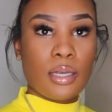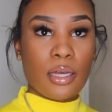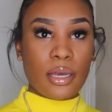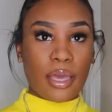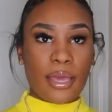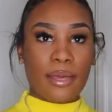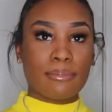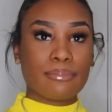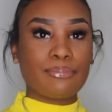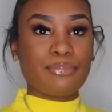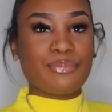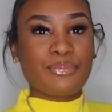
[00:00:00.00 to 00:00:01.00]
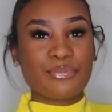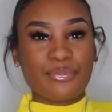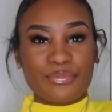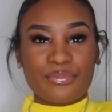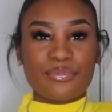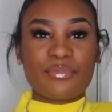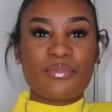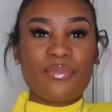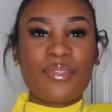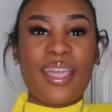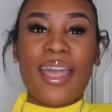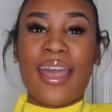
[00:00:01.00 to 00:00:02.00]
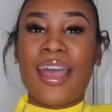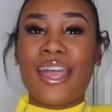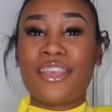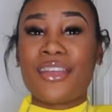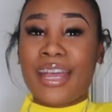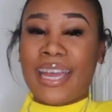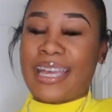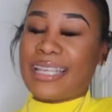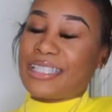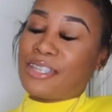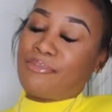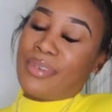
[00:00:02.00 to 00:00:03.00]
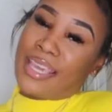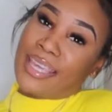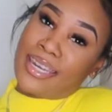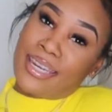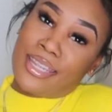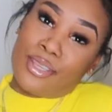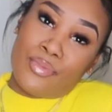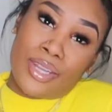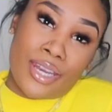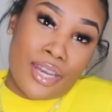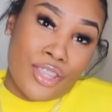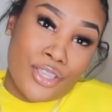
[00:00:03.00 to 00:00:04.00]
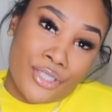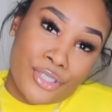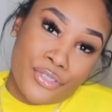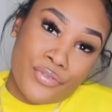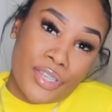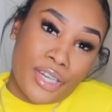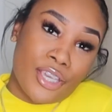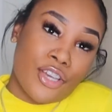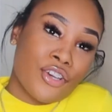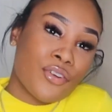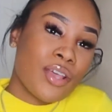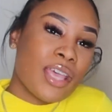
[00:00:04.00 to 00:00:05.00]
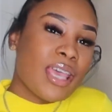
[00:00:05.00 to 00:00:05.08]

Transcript: Okay. Hi, you guys. I'm back at it again with another YouTube video.